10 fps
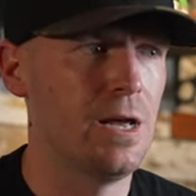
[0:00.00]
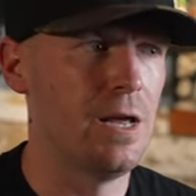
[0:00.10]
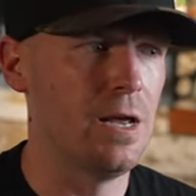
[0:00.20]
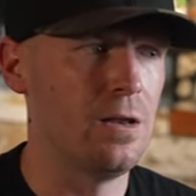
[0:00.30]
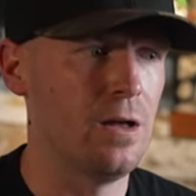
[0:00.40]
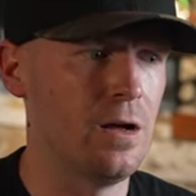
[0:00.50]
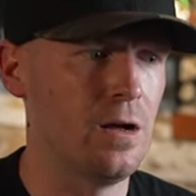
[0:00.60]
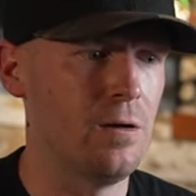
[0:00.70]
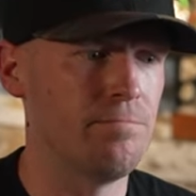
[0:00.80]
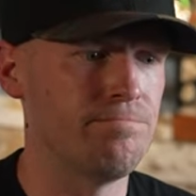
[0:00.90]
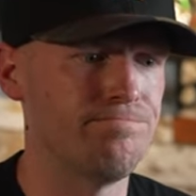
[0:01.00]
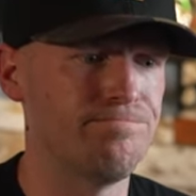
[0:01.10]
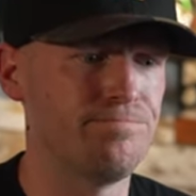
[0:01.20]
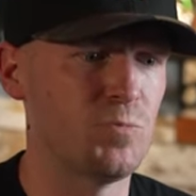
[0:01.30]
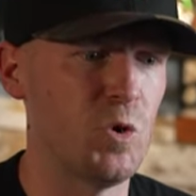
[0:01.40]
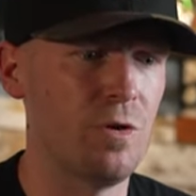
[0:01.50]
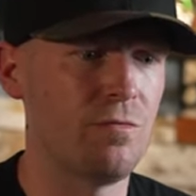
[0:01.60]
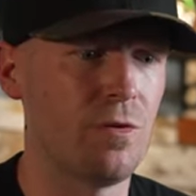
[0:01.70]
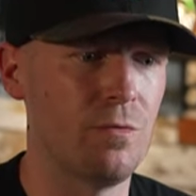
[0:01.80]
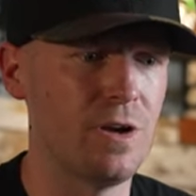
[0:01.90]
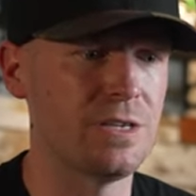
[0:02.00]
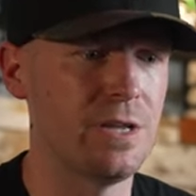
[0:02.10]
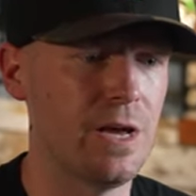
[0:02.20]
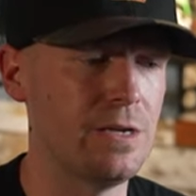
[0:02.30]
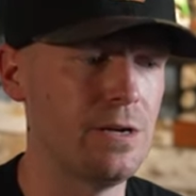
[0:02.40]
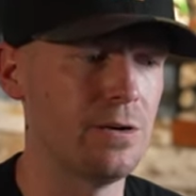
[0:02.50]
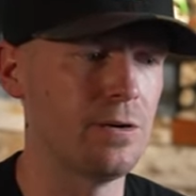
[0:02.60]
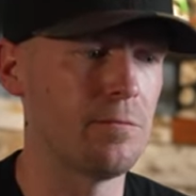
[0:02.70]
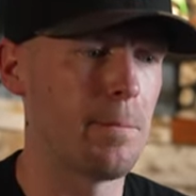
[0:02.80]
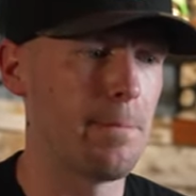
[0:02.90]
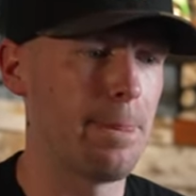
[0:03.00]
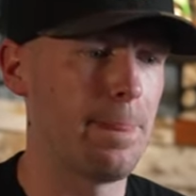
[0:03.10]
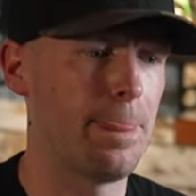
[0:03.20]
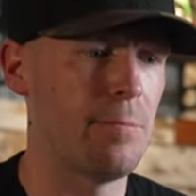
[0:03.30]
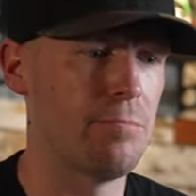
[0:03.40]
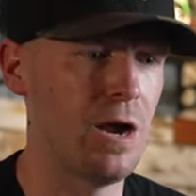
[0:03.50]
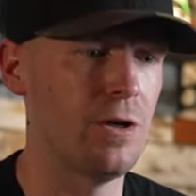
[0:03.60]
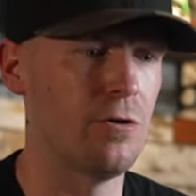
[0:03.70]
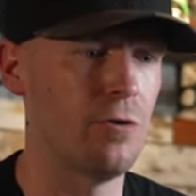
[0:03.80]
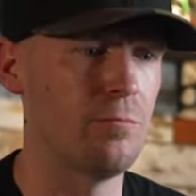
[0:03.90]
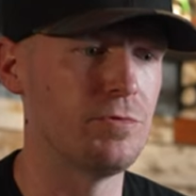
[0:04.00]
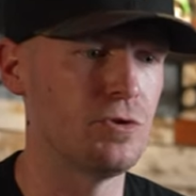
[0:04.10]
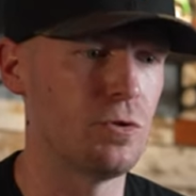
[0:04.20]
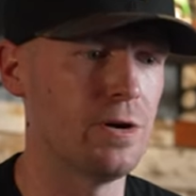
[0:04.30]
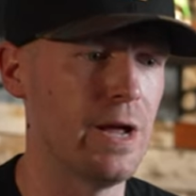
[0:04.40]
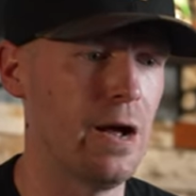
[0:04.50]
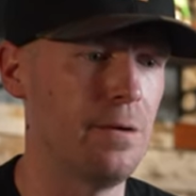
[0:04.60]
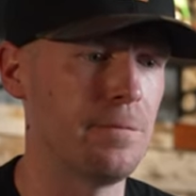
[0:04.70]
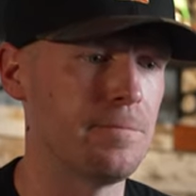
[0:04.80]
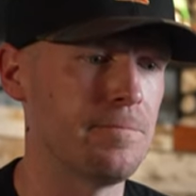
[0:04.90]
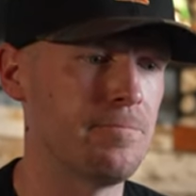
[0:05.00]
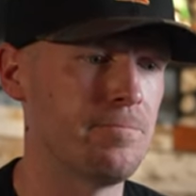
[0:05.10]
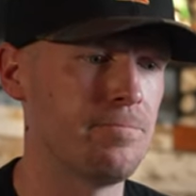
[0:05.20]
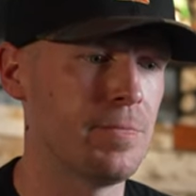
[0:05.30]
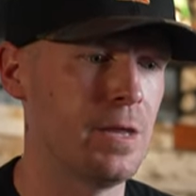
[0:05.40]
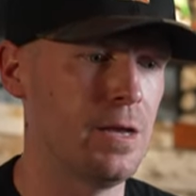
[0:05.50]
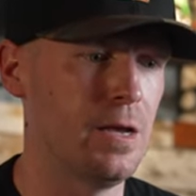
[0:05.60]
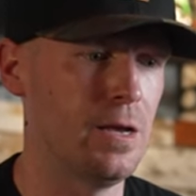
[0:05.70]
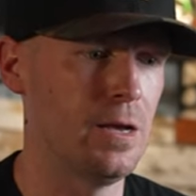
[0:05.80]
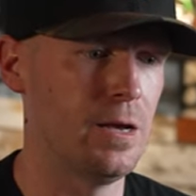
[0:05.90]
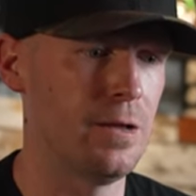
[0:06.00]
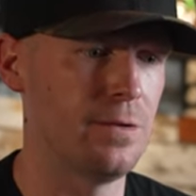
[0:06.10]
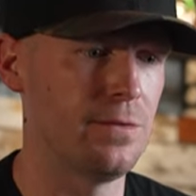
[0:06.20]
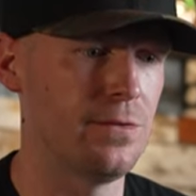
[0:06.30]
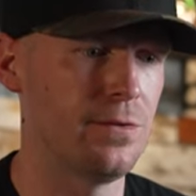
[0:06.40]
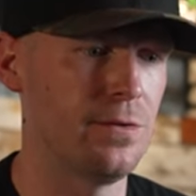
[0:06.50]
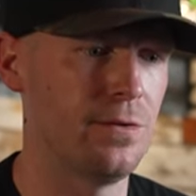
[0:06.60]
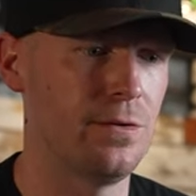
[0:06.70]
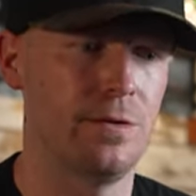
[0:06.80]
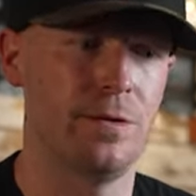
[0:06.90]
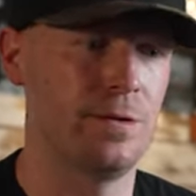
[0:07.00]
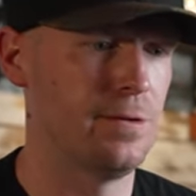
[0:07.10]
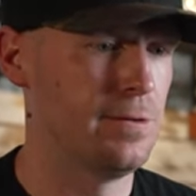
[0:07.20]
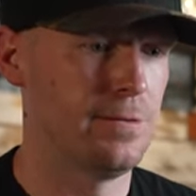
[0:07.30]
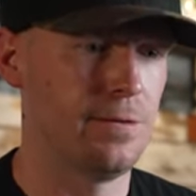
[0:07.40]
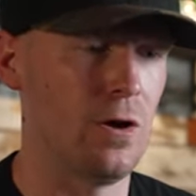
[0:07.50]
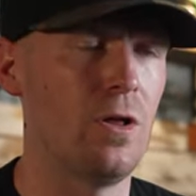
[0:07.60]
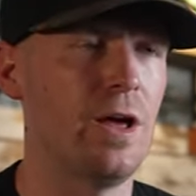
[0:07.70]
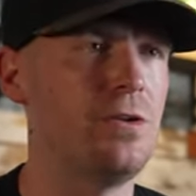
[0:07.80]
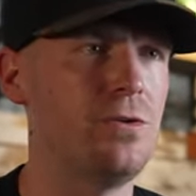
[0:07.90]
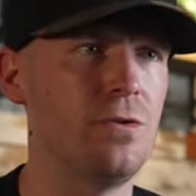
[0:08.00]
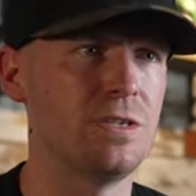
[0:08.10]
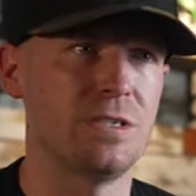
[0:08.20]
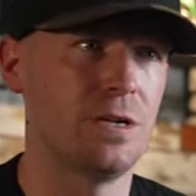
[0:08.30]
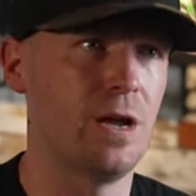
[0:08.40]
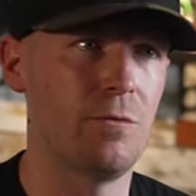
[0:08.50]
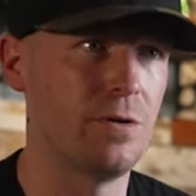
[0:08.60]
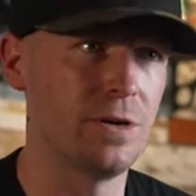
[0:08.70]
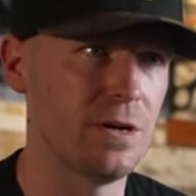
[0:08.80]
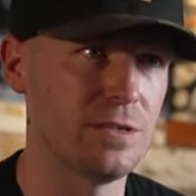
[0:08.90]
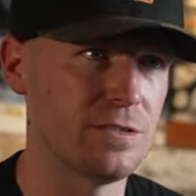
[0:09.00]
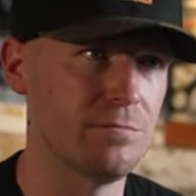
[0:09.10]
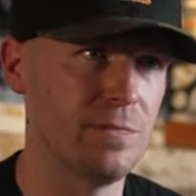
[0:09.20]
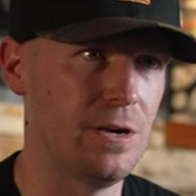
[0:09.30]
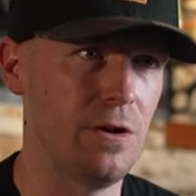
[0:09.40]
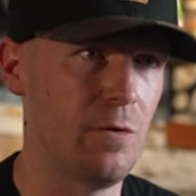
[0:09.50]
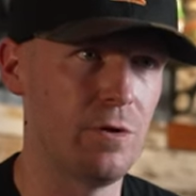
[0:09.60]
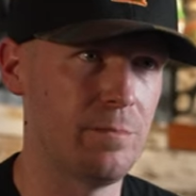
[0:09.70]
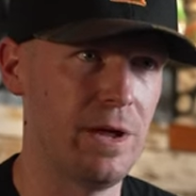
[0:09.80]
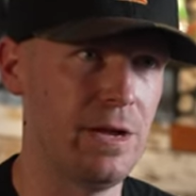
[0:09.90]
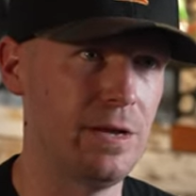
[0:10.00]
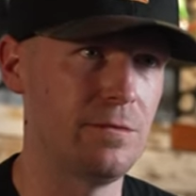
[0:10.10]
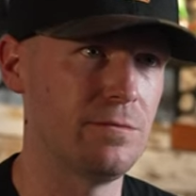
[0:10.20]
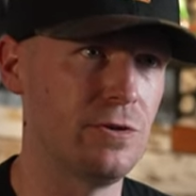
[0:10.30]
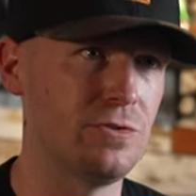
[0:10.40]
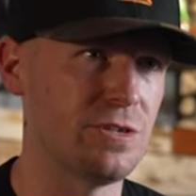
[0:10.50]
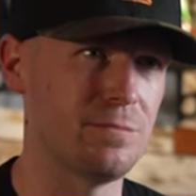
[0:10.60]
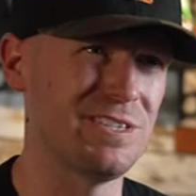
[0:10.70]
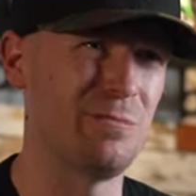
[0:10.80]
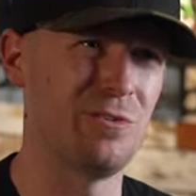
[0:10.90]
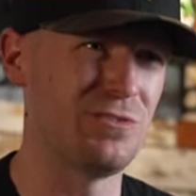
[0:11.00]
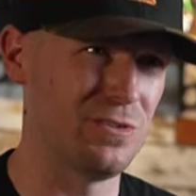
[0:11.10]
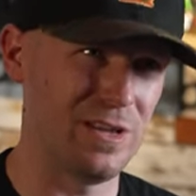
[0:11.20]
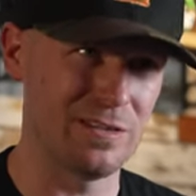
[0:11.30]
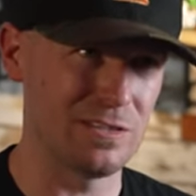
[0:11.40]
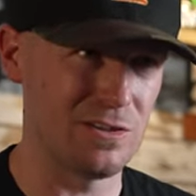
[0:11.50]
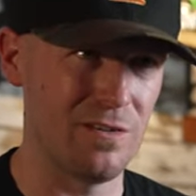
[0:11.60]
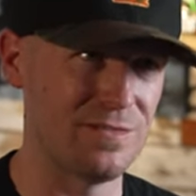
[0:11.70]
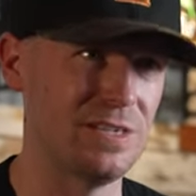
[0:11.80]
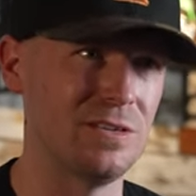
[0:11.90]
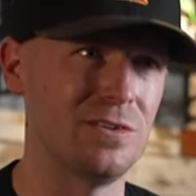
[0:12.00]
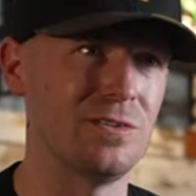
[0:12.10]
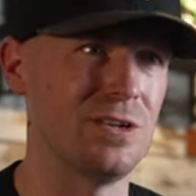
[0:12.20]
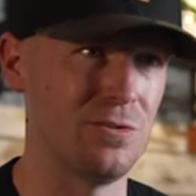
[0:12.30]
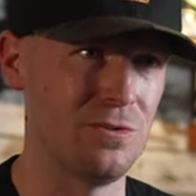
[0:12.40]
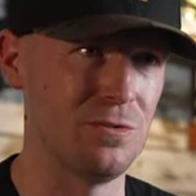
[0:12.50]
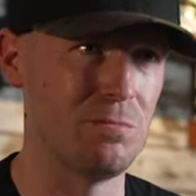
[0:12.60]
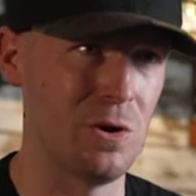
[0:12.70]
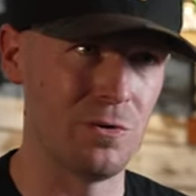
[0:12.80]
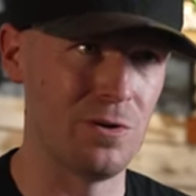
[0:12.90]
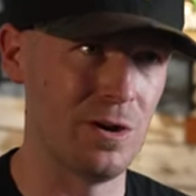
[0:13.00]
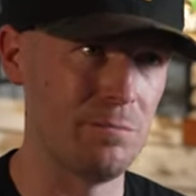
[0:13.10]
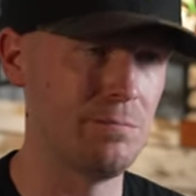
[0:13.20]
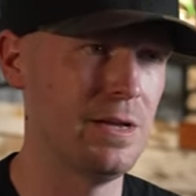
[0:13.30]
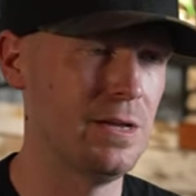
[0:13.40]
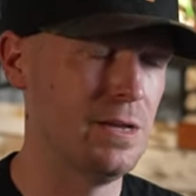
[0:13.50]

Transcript: And rode it for the rest of that year, brought it home, tore it down. And all I knew is that I wanted to custom, you know, I wanted to paint it, do something similar to like the soft tail, you know, do the motor up,